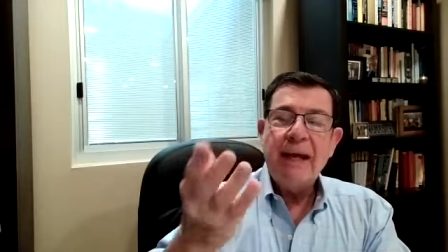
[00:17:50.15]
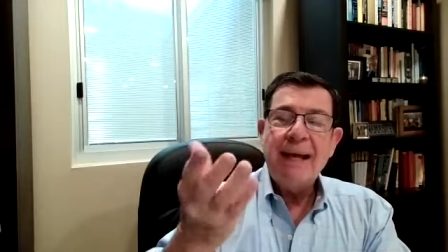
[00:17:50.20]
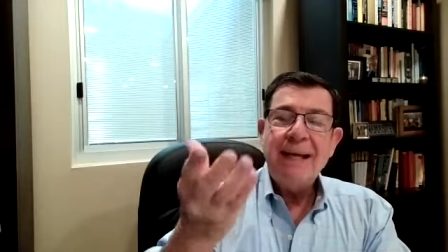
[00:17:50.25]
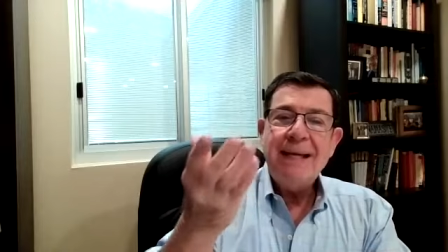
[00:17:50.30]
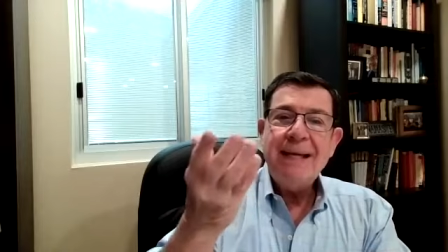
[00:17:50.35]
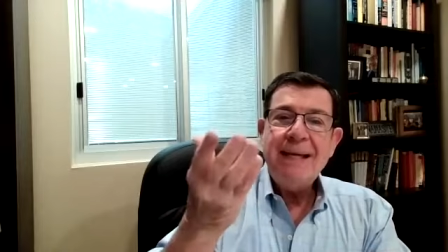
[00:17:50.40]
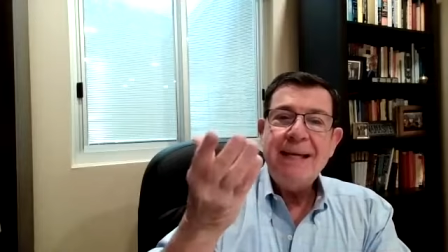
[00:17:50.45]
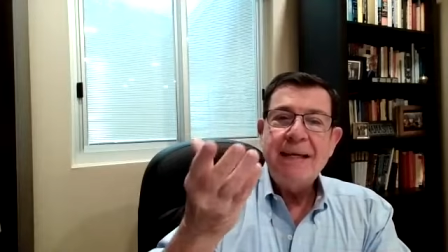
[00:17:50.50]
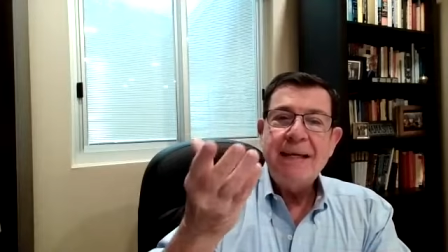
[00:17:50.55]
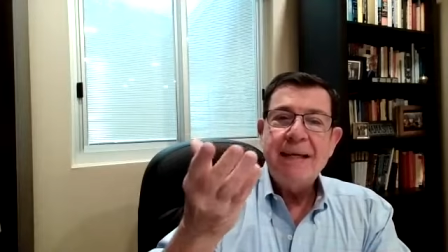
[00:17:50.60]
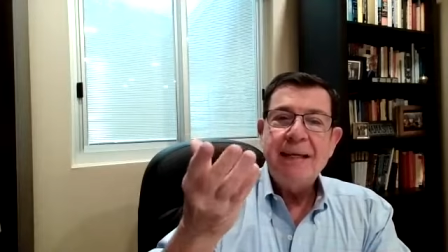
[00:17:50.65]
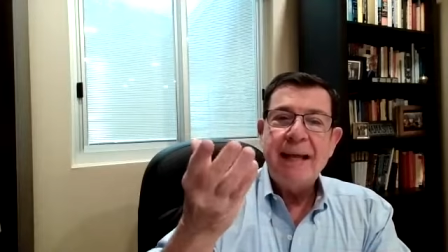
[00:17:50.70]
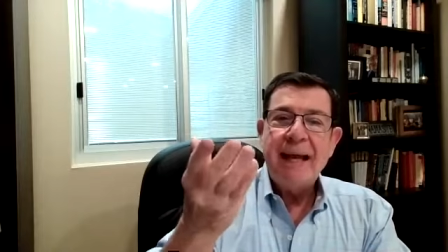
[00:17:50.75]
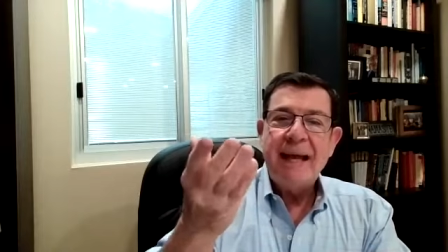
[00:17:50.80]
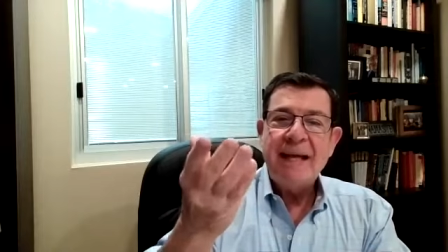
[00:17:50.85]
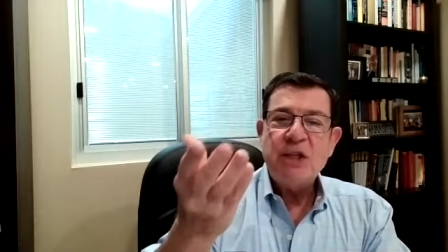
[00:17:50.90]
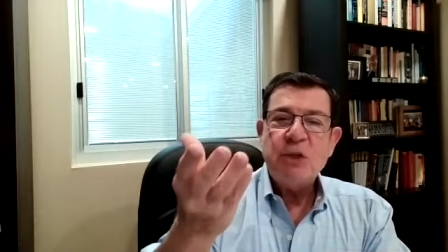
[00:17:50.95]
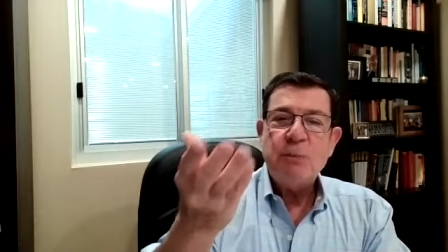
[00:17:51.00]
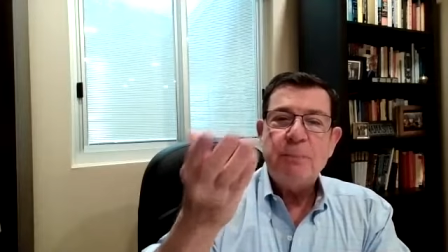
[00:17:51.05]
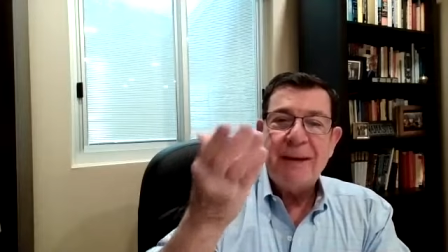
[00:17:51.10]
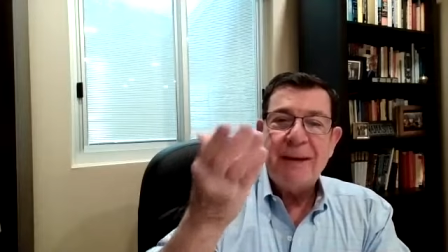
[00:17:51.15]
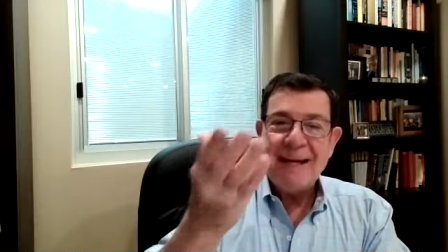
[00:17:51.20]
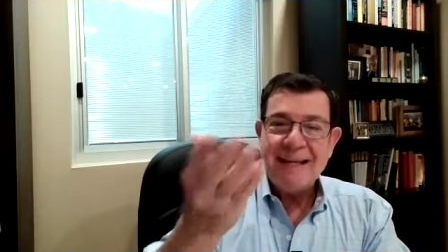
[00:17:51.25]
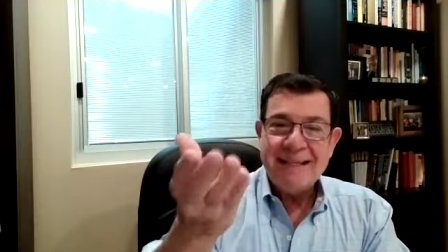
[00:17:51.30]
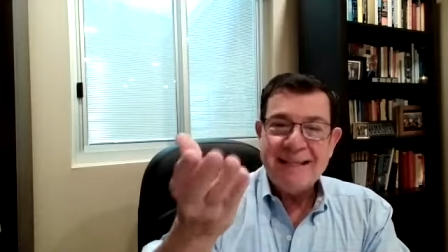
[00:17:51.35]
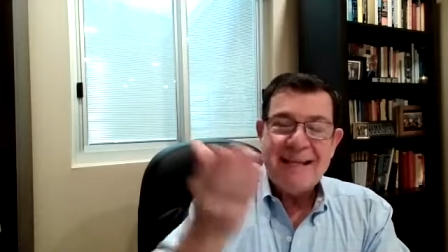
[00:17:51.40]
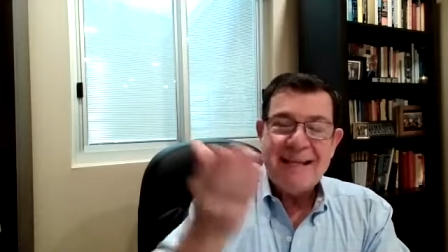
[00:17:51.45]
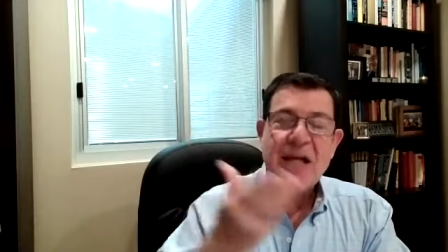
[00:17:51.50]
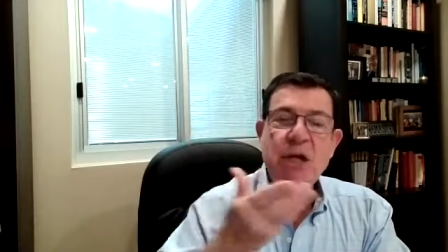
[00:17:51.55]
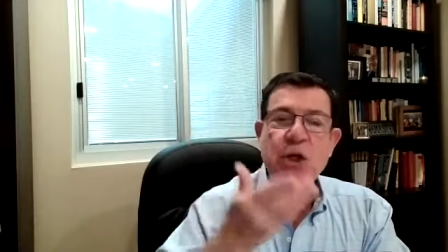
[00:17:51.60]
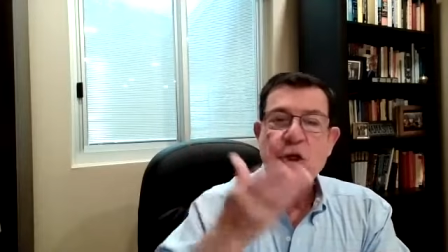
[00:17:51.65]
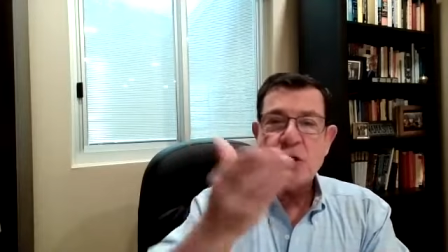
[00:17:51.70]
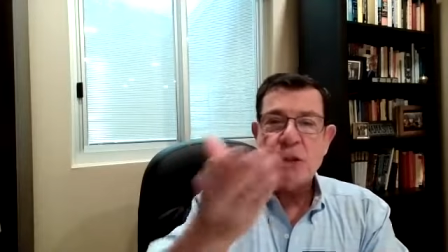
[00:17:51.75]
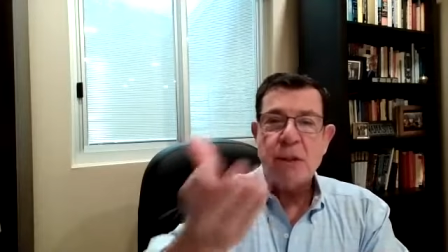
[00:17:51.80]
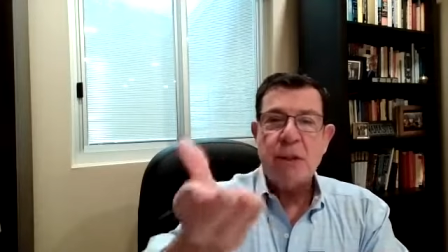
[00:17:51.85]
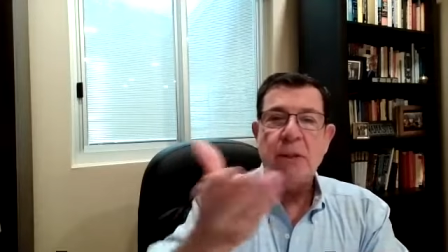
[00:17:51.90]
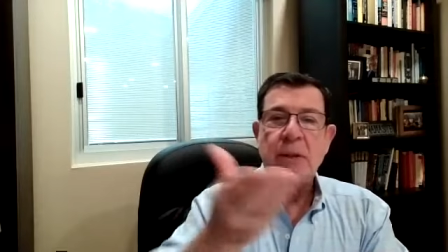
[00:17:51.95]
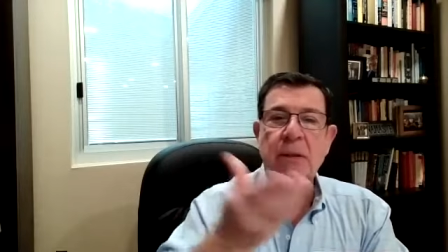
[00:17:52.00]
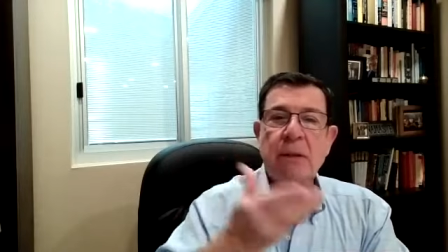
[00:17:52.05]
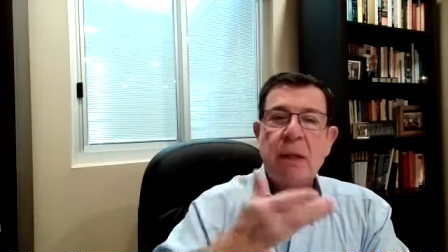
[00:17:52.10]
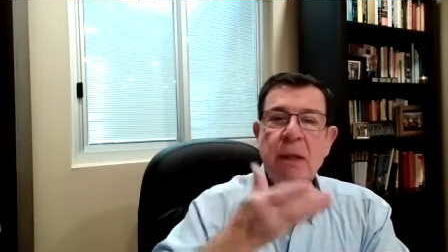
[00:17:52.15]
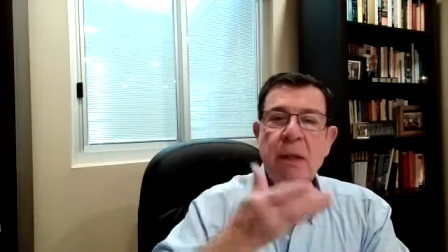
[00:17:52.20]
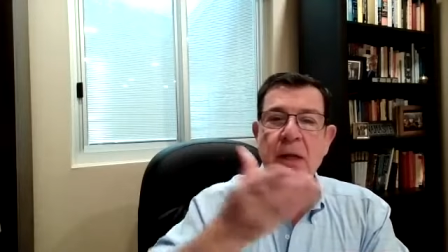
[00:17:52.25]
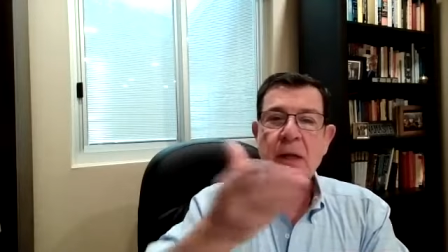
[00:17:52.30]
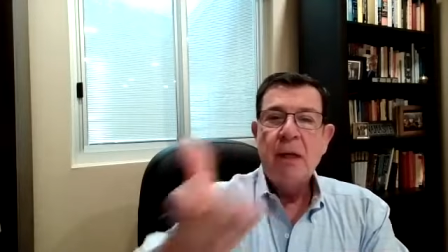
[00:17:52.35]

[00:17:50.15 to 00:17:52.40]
any expectation